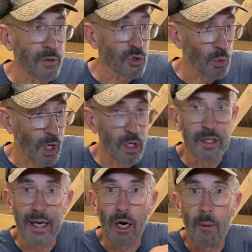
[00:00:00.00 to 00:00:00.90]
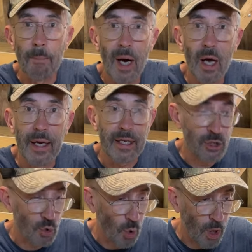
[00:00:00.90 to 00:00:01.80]
So we're going to take our potting
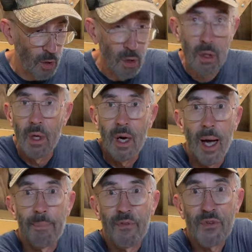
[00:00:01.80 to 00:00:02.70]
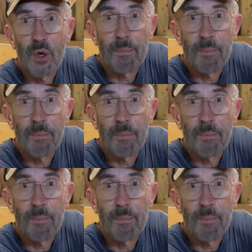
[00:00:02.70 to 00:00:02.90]
soil. I prefer